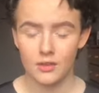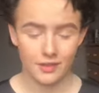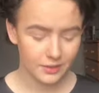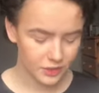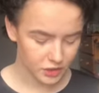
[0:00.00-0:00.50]

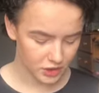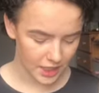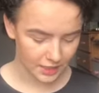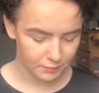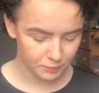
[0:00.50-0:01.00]
5 years
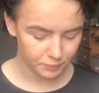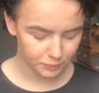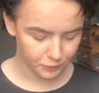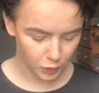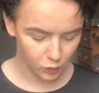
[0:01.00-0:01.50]
time,
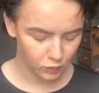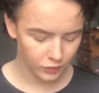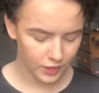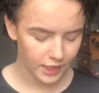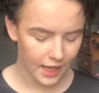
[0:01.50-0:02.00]

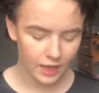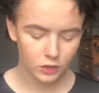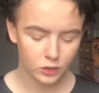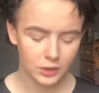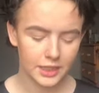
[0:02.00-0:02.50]
hopefully
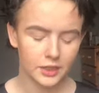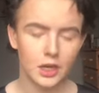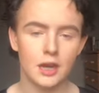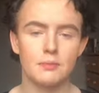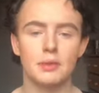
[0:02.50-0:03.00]
I'll
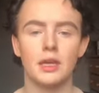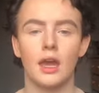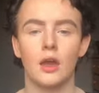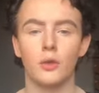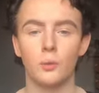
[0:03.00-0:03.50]
either be
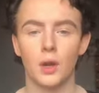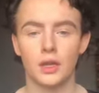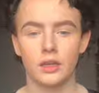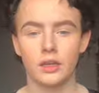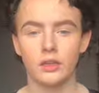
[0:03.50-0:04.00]
out
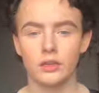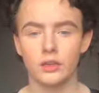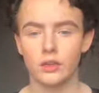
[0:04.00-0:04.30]
working